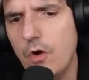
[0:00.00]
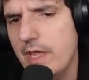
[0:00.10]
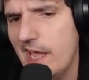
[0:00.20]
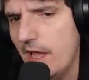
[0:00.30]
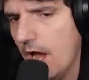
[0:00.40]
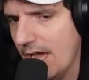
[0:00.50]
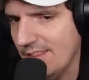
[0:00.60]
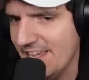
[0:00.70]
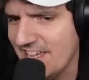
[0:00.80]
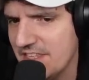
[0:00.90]
Okay, I
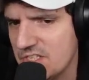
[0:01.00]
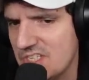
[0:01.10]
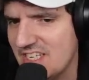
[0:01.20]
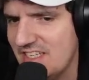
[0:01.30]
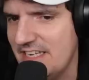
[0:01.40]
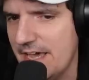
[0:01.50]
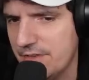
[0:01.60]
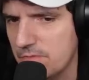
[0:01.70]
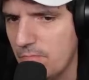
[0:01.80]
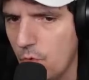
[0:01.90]
like this
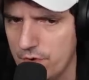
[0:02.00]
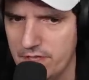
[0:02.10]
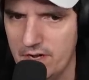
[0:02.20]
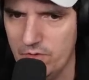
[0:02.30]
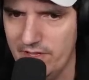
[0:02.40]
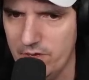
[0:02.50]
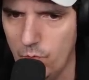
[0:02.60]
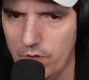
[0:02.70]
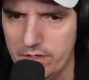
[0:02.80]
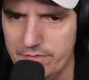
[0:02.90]
together more than I would like
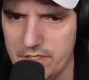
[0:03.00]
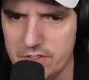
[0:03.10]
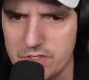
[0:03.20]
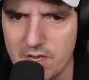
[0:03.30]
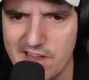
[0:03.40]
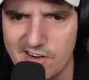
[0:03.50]
one of these.